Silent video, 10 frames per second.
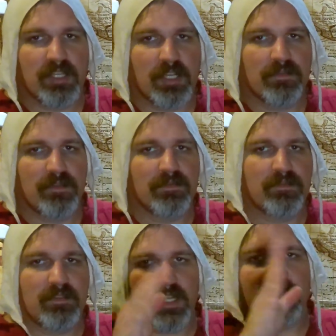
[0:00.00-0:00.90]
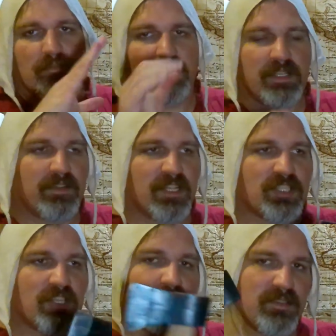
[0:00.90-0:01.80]
You know, if you've cut the relief
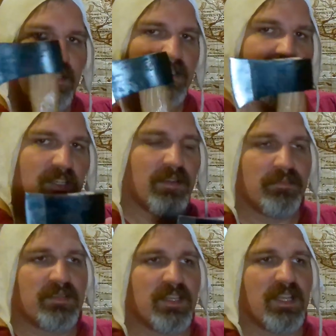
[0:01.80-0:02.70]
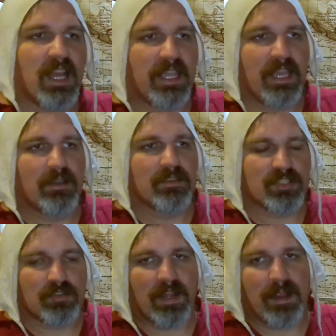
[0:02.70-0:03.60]
cuts, you can use this to knock out
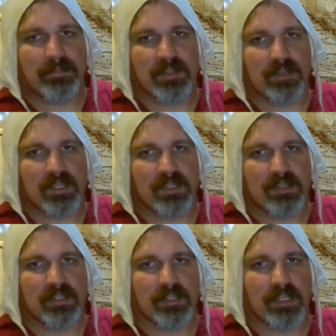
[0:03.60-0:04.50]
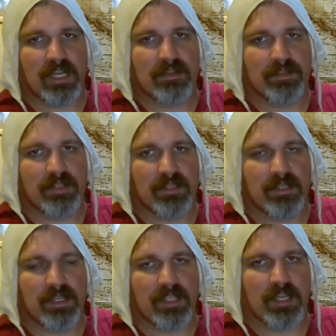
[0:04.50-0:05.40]
scrap that you need cleared out of
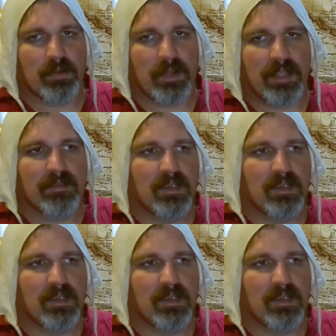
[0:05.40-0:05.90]
a cutaway.